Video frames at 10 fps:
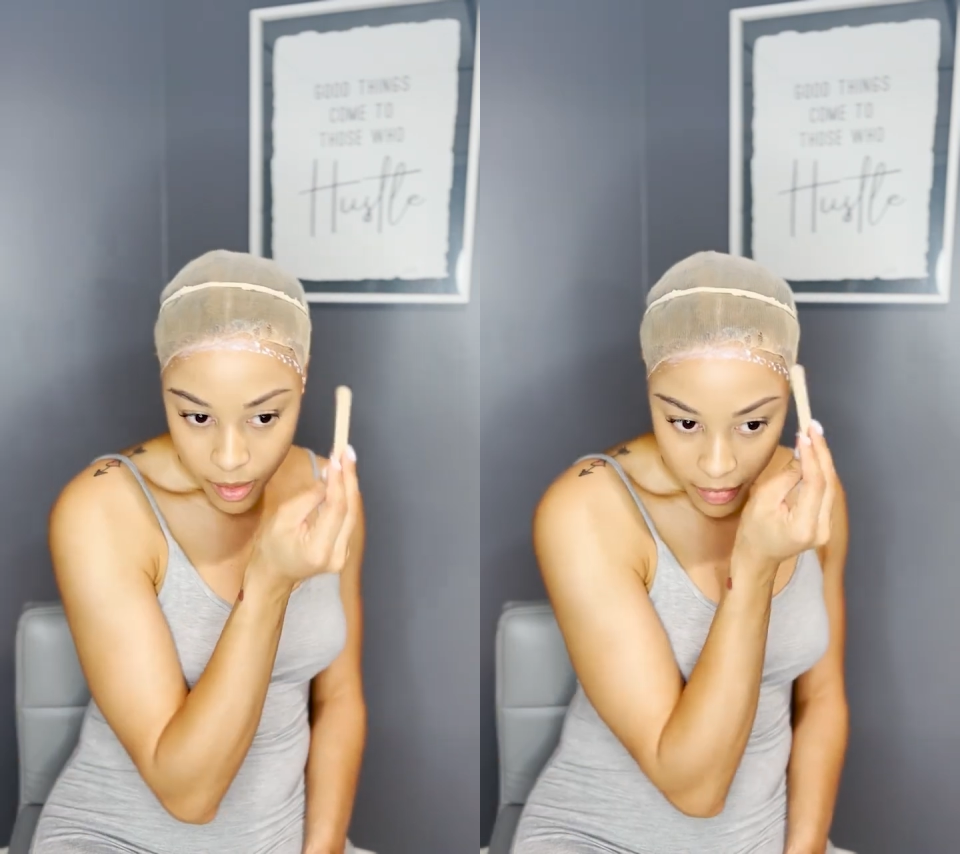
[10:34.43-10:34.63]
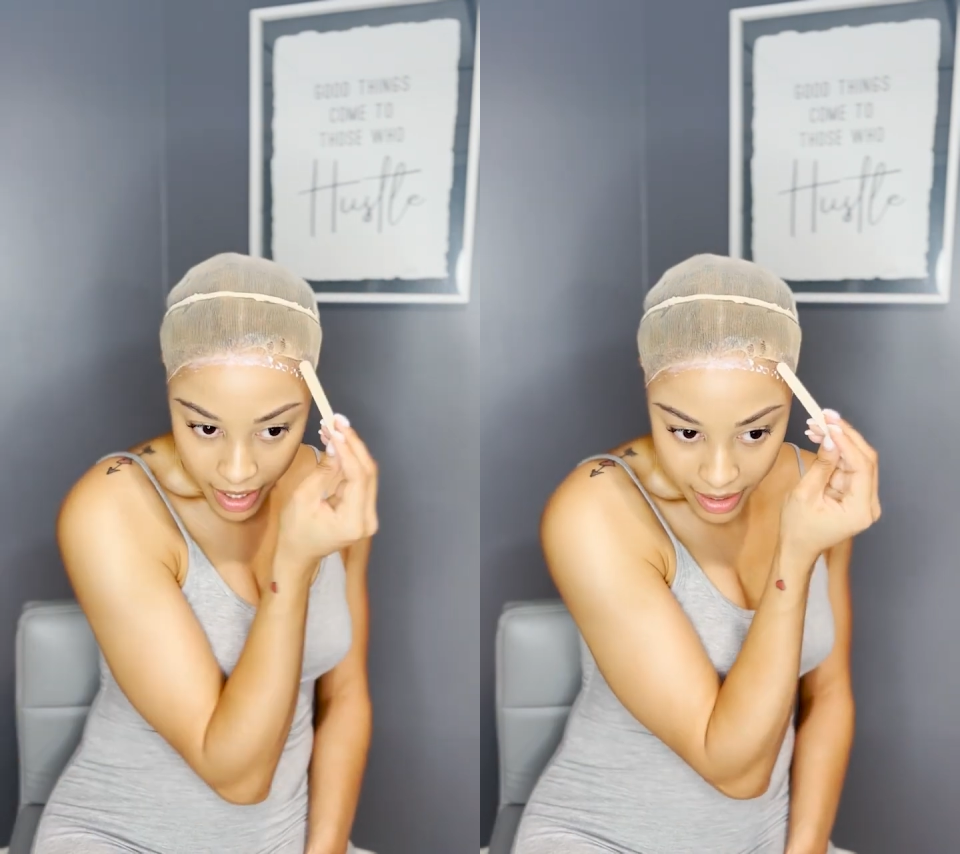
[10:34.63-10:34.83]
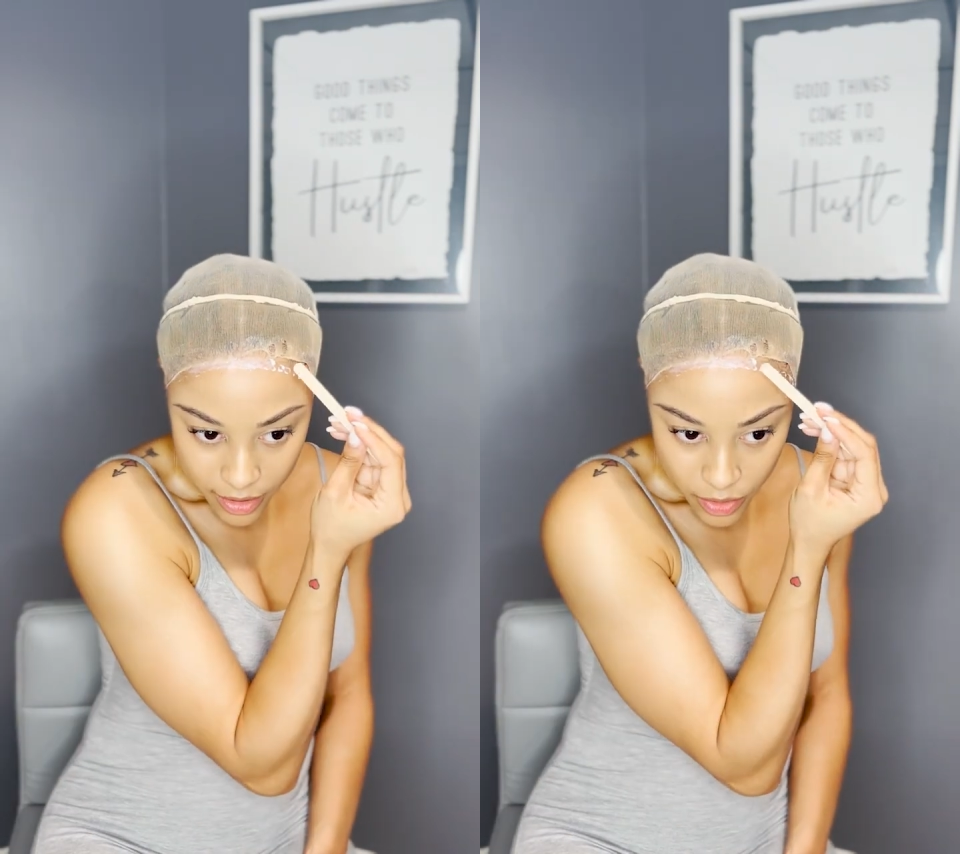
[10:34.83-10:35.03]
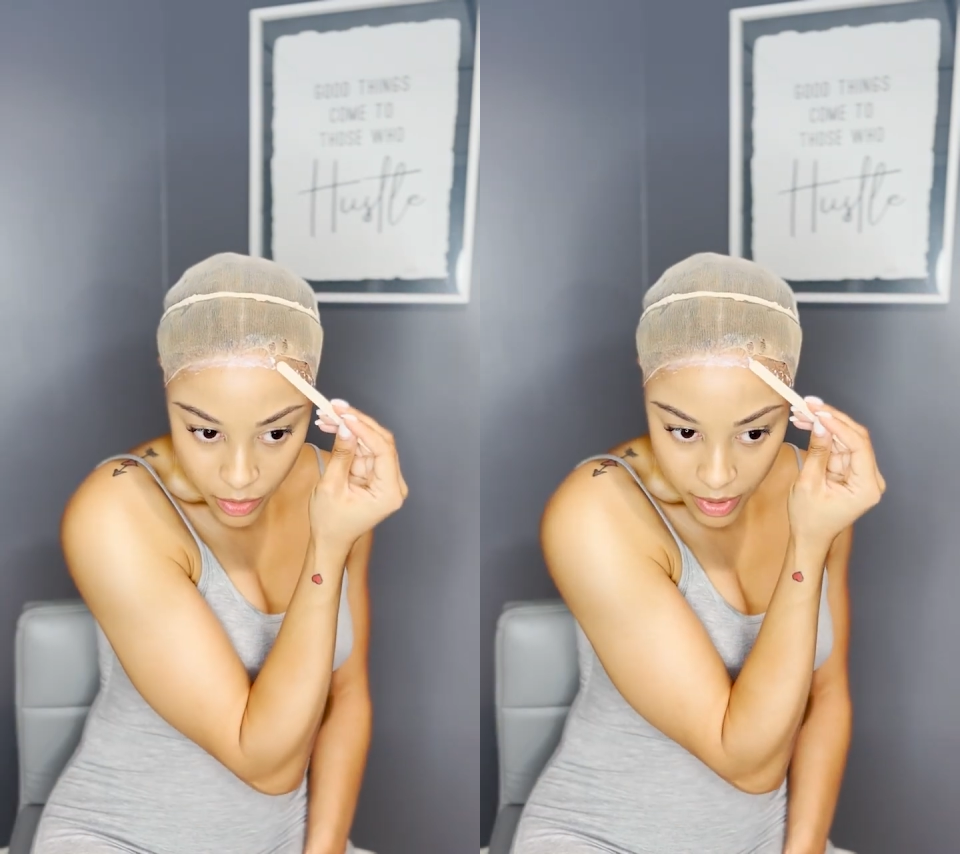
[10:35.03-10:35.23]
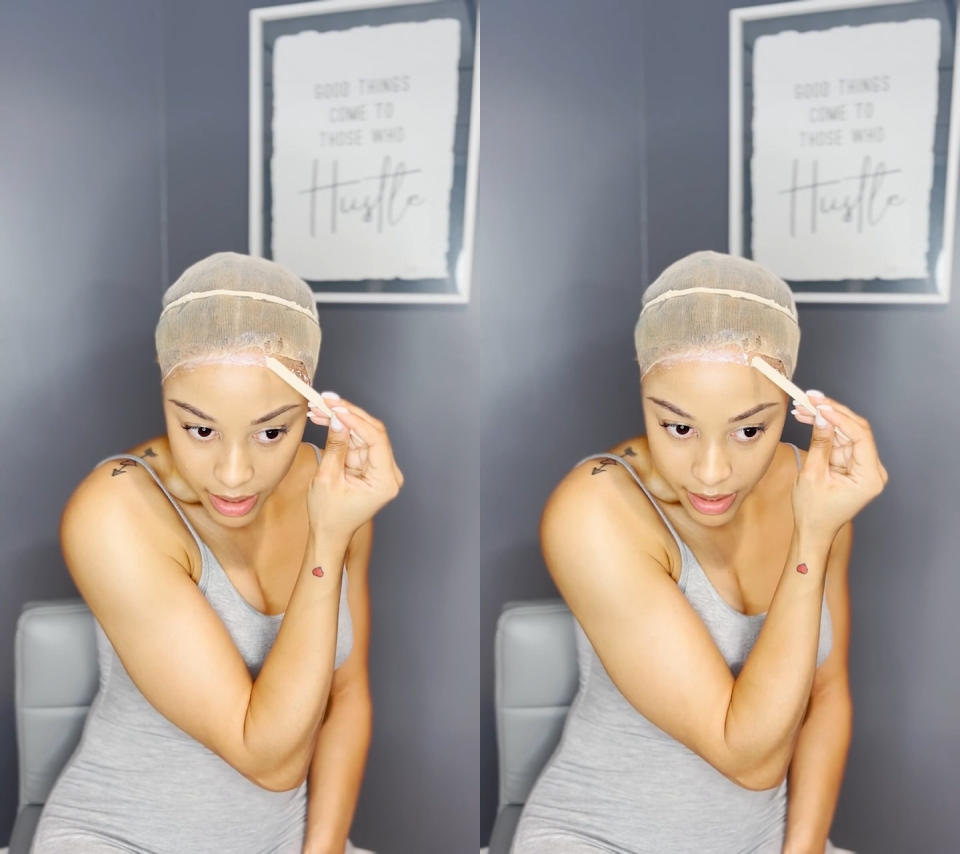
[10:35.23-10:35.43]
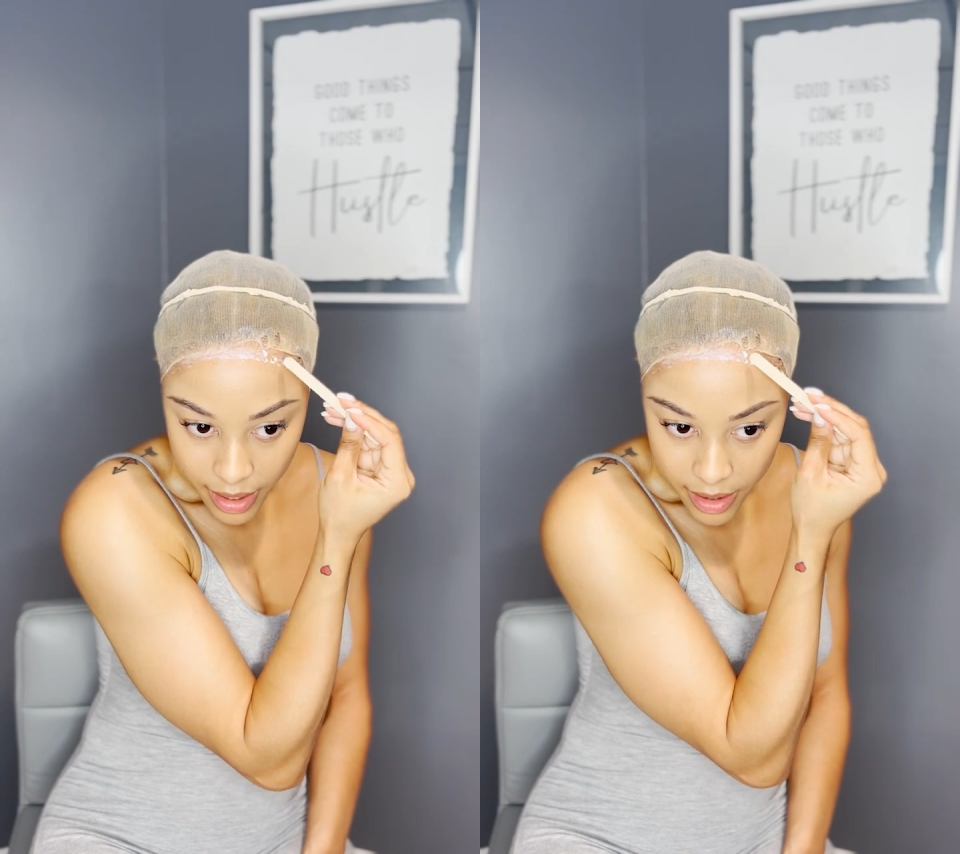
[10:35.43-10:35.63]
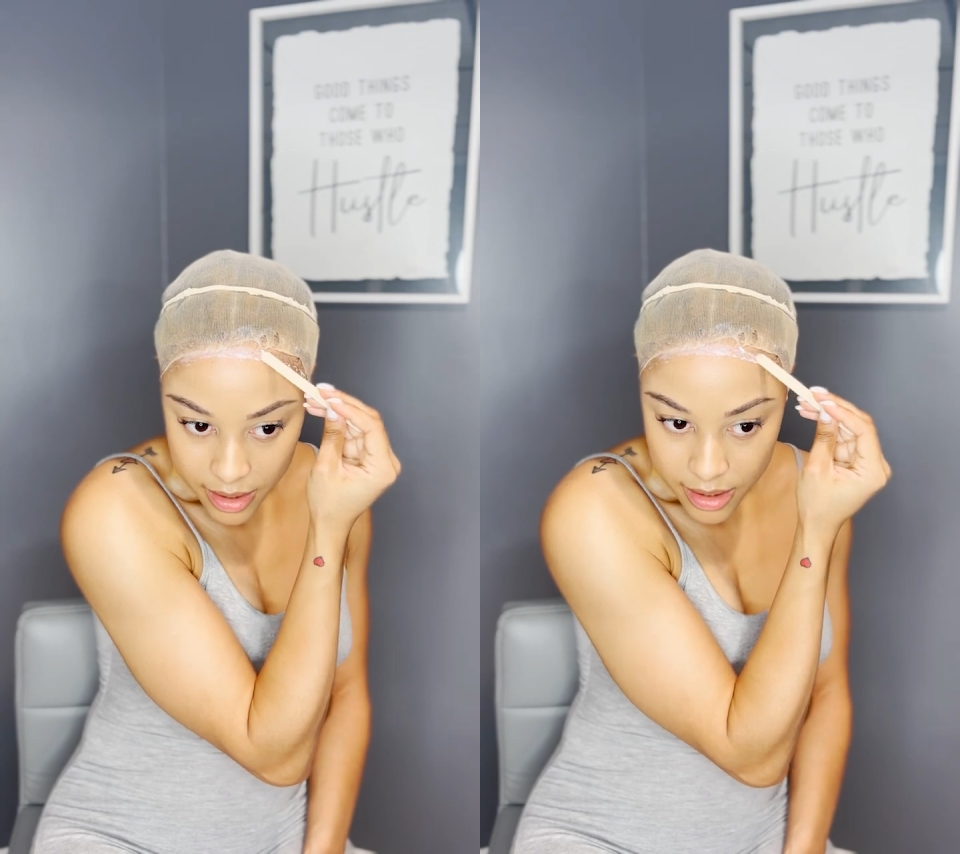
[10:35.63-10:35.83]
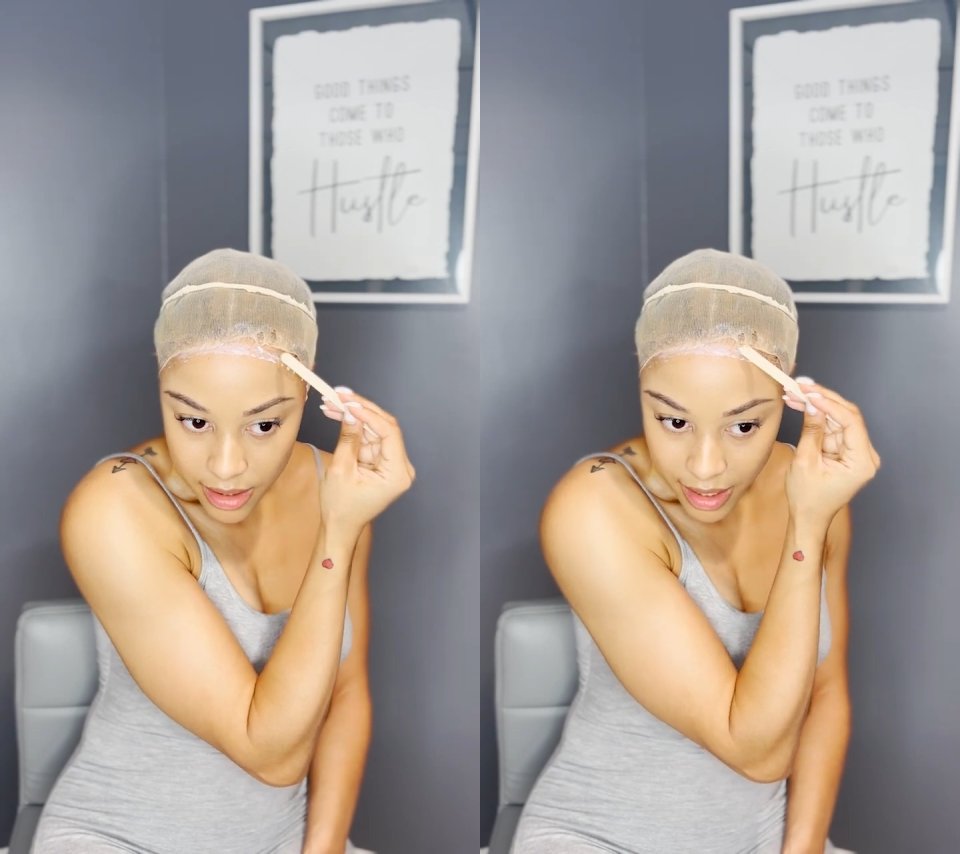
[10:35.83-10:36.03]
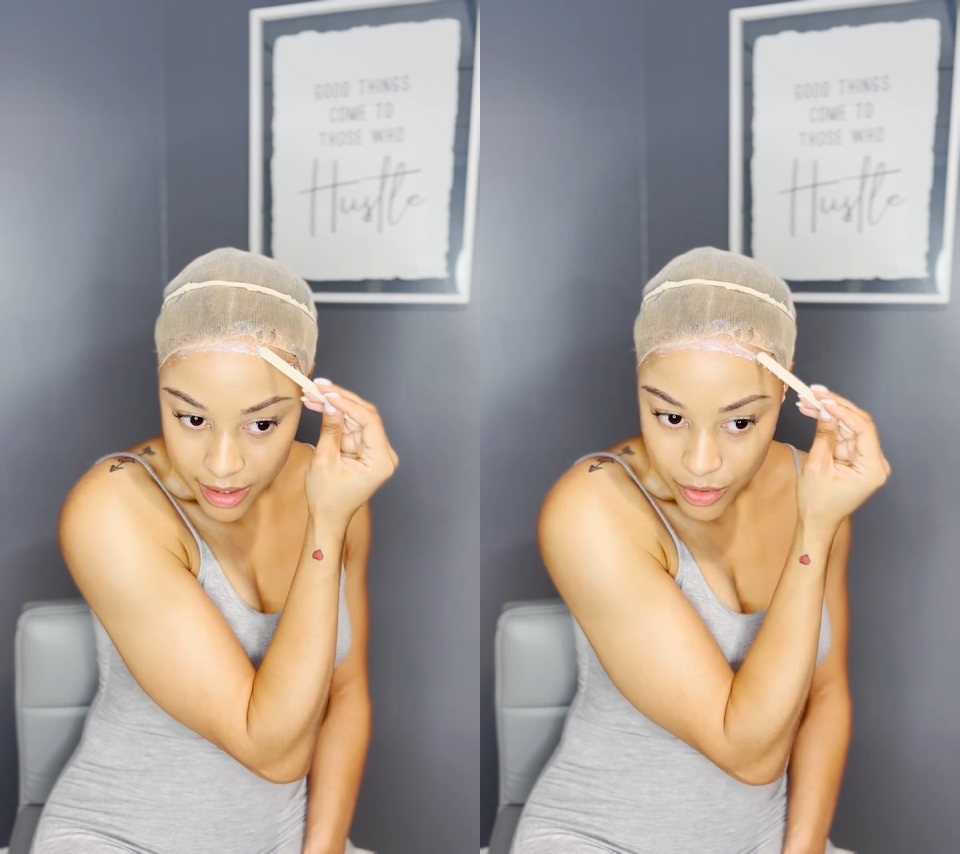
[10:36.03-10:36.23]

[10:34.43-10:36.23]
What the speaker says: But I do want to get into like